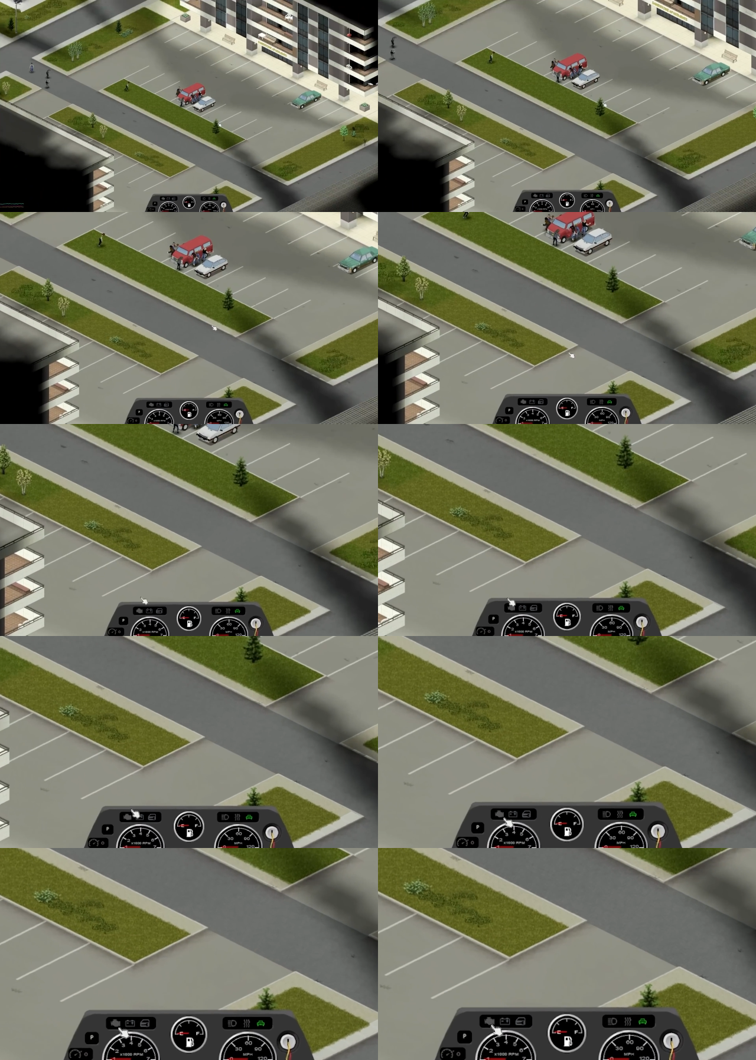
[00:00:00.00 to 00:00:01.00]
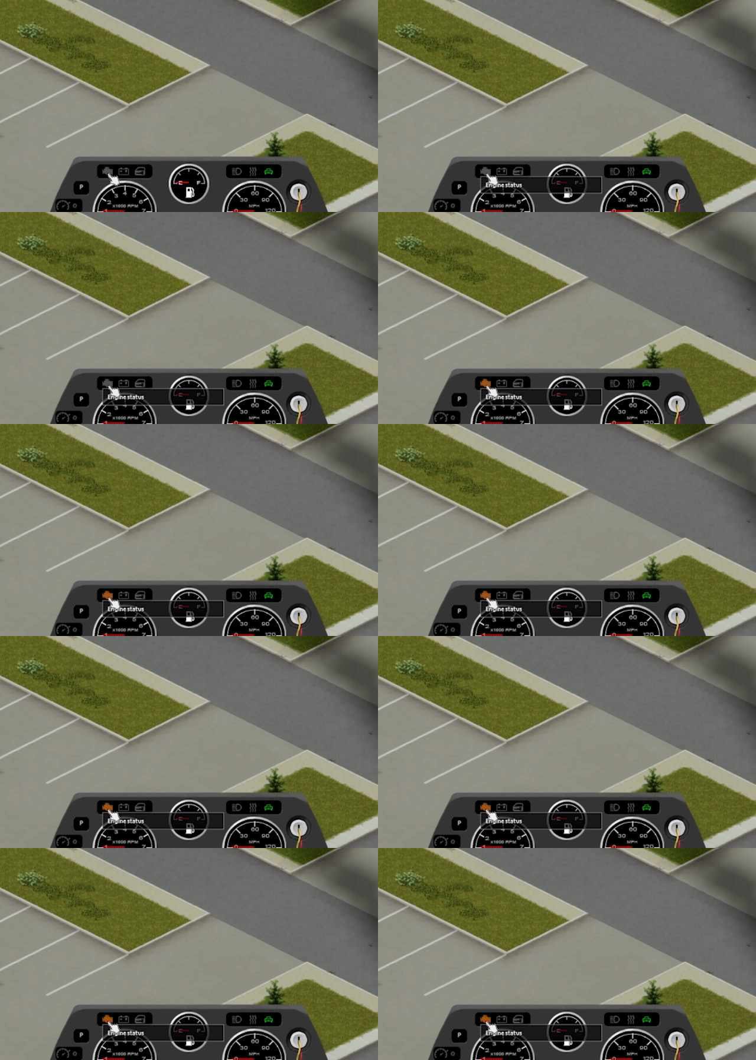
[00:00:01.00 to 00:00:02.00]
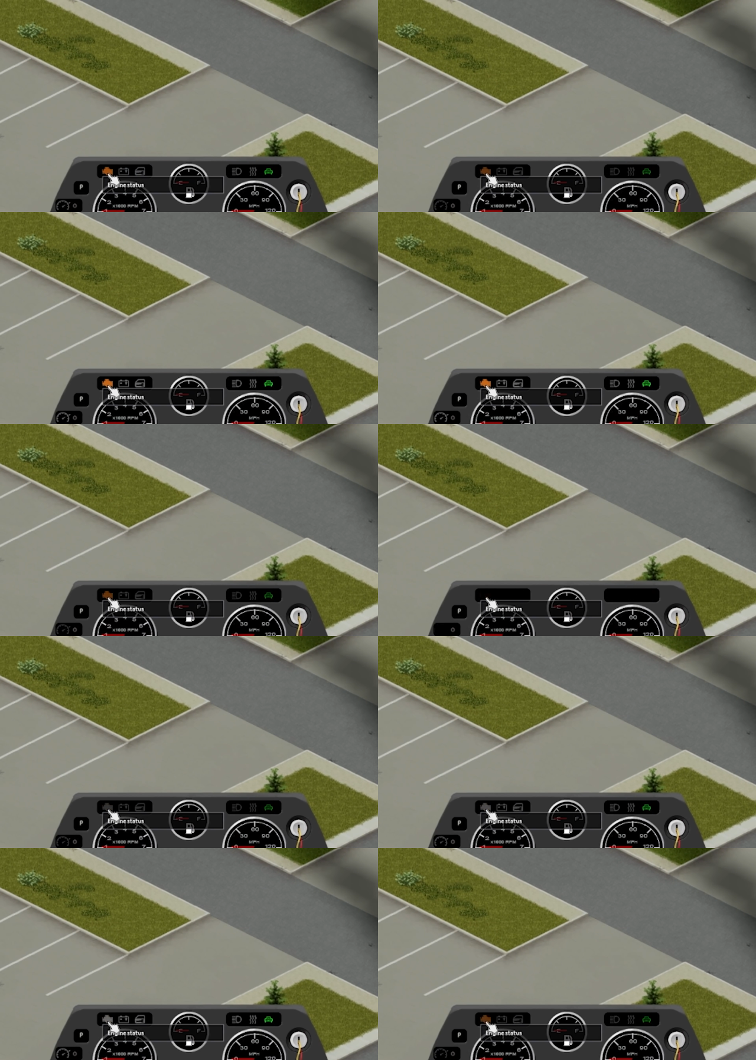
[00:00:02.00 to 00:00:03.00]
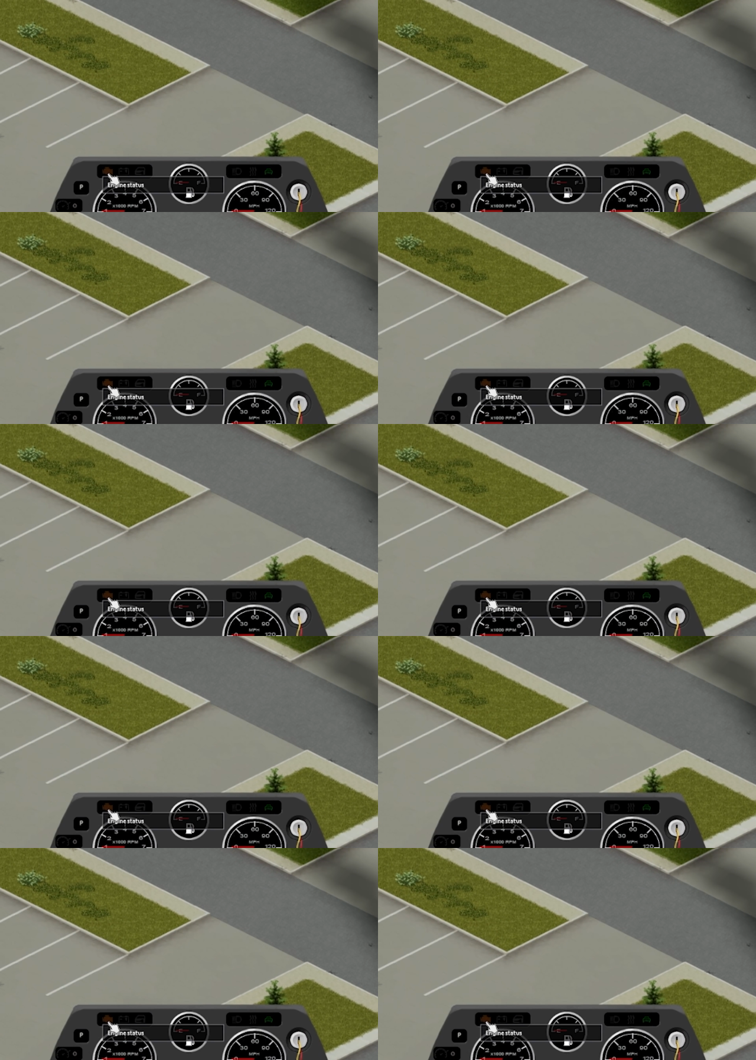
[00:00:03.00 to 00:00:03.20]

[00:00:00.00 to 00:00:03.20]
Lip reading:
(no speaker visible)